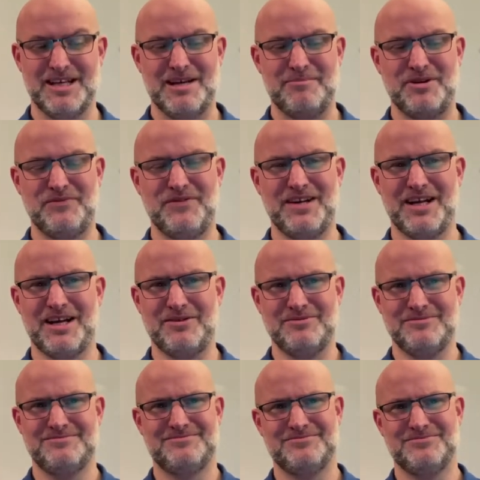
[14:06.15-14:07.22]
But for now,
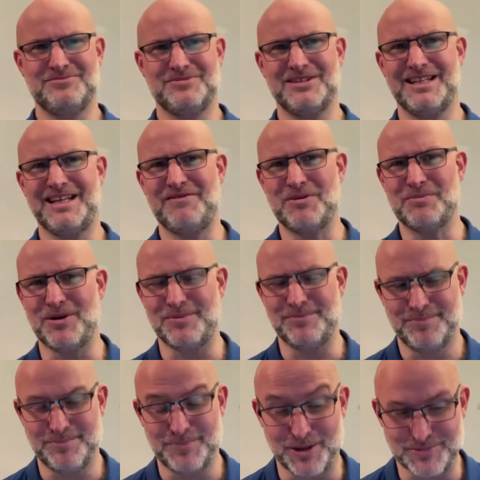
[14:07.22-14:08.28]
we'll leave the
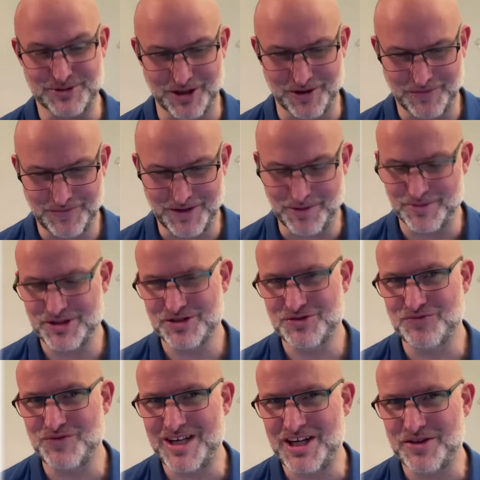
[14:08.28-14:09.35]
blobs off and we'll just
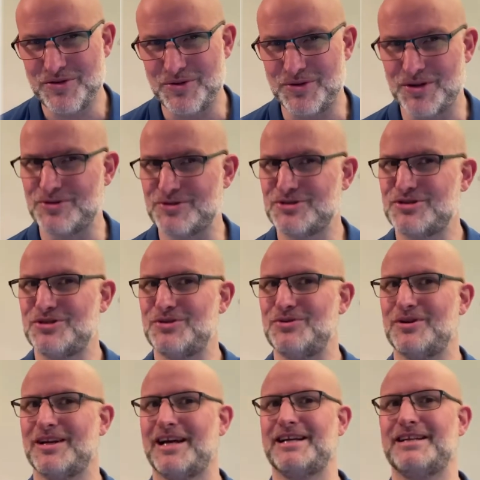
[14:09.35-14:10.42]
read through those 2
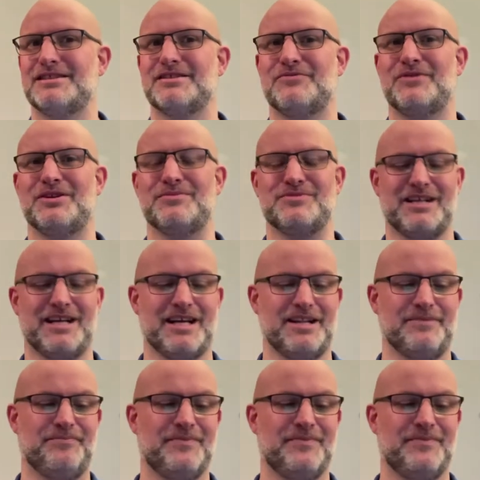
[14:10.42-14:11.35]
lines of rhythm together.